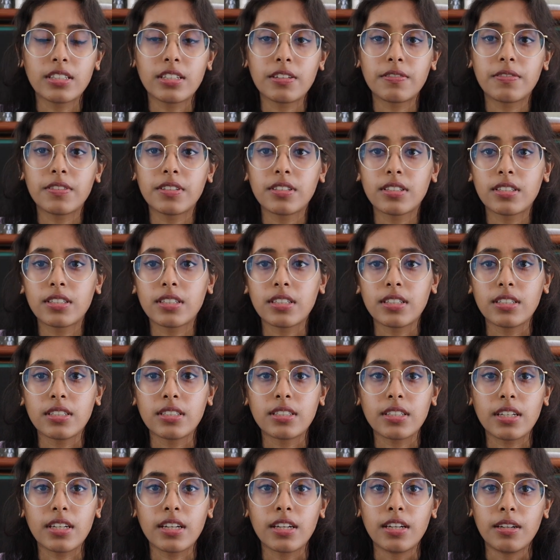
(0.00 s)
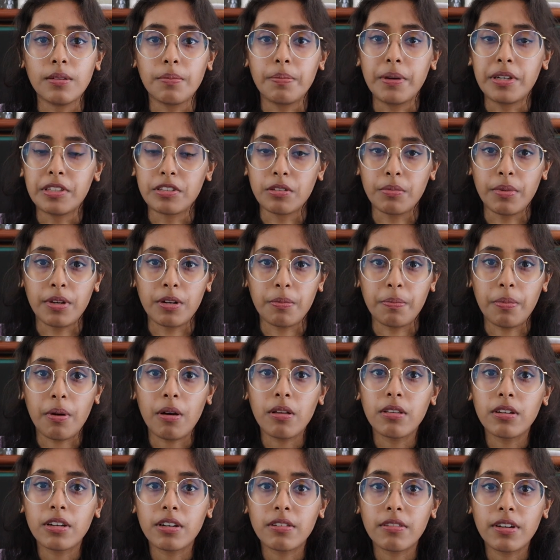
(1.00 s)
differences in basal
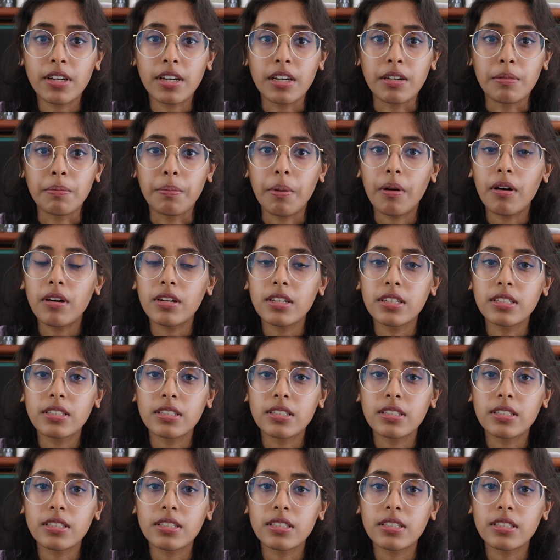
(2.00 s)
metabolic rate and body body